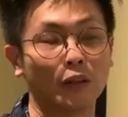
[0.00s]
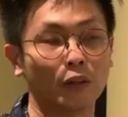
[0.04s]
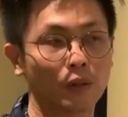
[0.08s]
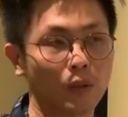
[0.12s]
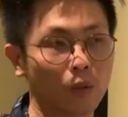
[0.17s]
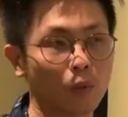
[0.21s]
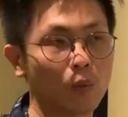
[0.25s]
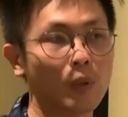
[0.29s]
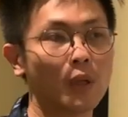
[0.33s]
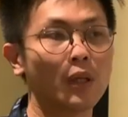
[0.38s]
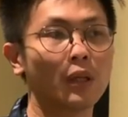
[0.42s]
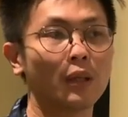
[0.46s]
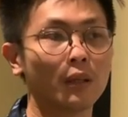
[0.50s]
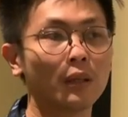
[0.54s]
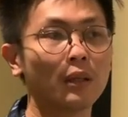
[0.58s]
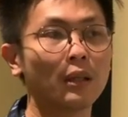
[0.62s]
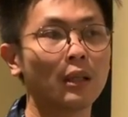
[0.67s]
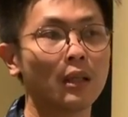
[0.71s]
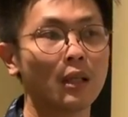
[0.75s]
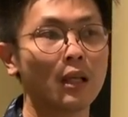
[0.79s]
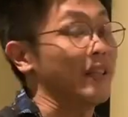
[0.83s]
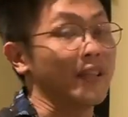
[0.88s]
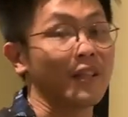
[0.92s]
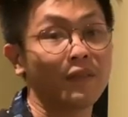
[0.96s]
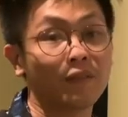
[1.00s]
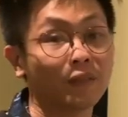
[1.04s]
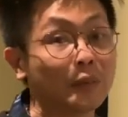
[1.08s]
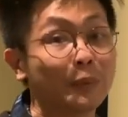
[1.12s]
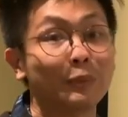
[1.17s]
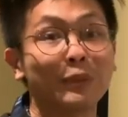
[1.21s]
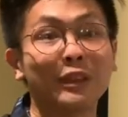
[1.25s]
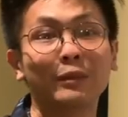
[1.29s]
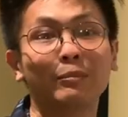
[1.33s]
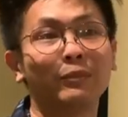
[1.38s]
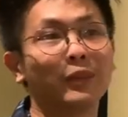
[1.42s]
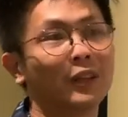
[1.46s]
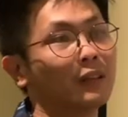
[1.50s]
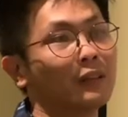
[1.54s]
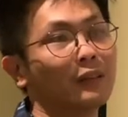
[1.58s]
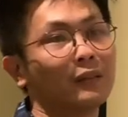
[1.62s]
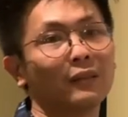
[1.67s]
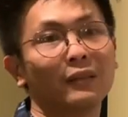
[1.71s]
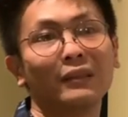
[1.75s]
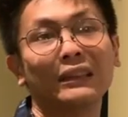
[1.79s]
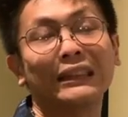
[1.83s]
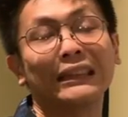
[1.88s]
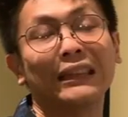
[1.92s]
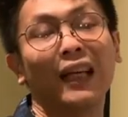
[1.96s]
to the world, different
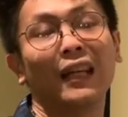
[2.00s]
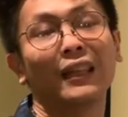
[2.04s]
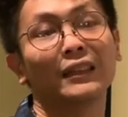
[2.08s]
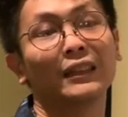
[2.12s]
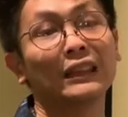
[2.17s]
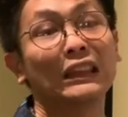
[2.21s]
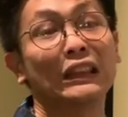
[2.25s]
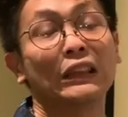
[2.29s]
people start